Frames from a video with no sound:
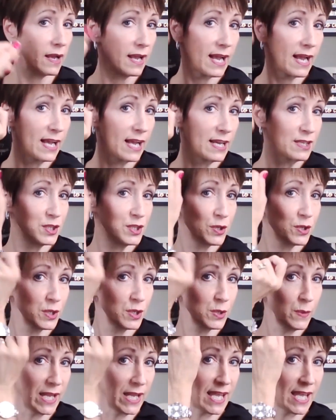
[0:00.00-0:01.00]
as you're
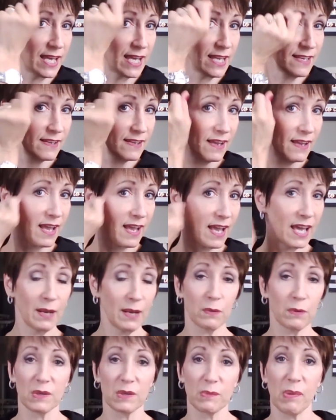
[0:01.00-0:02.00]
doing it, and it
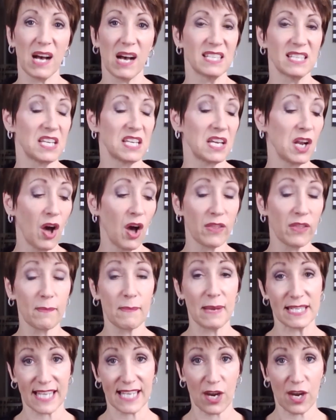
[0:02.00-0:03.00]
will deposit all the
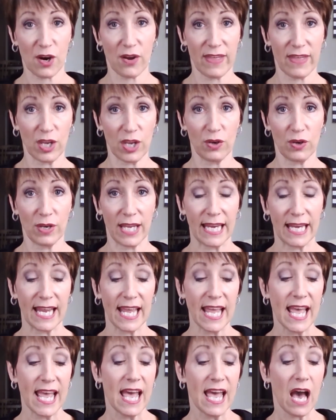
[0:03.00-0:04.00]
mascara that you need.
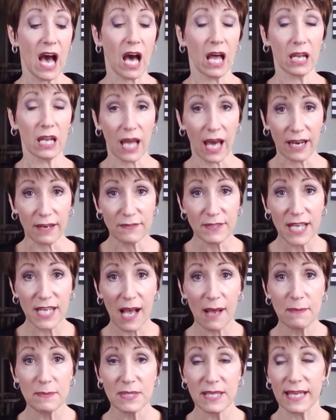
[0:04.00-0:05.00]
A lot of
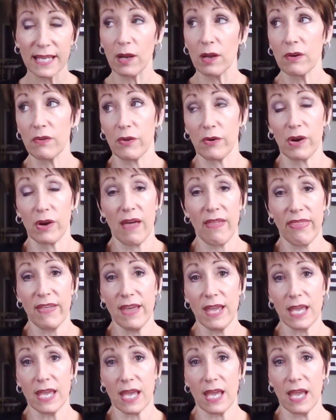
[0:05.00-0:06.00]
times they're not
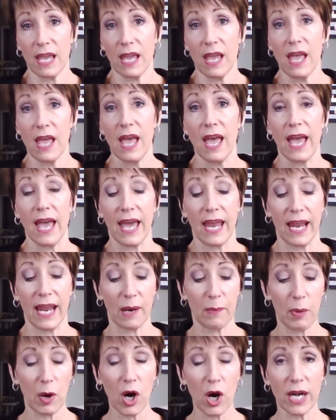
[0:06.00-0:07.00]
thinking, and at
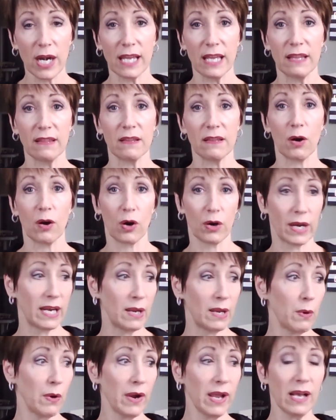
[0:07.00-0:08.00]
a party or
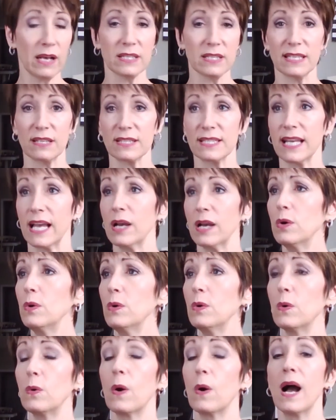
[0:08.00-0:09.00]
anywhere else, they'll say,
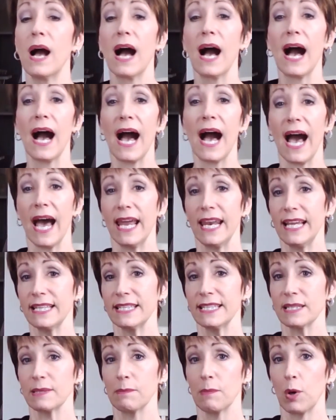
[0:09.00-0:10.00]
oh, I need
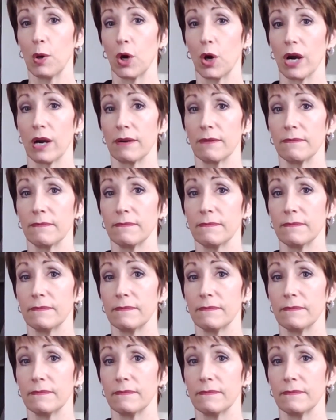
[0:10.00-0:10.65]
some more.